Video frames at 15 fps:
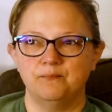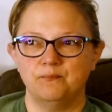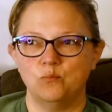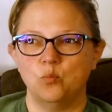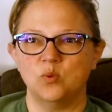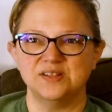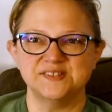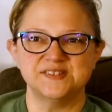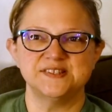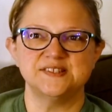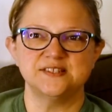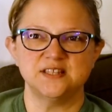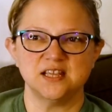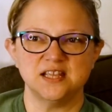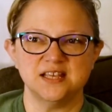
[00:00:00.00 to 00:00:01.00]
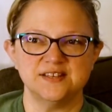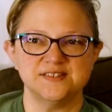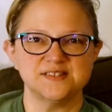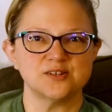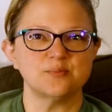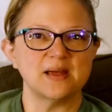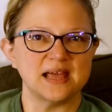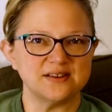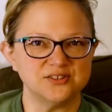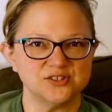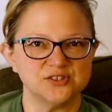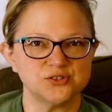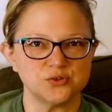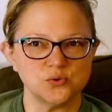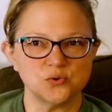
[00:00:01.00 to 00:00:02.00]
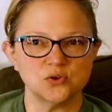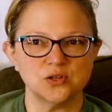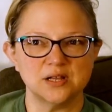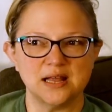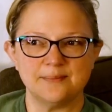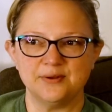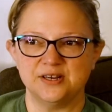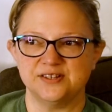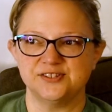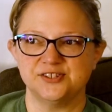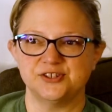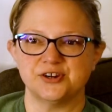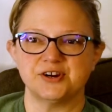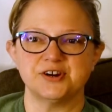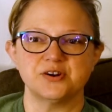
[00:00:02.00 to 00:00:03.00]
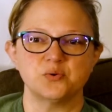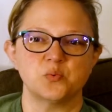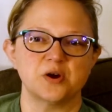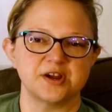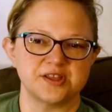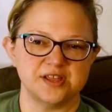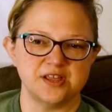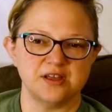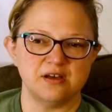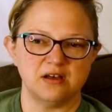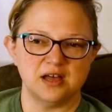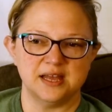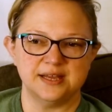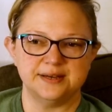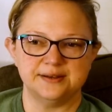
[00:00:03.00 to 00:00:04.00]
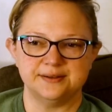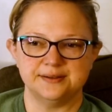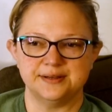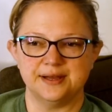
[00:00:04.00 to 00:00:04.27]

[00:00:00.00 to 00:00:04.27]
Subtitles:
Once the kids are back to school, I'm gonna start working on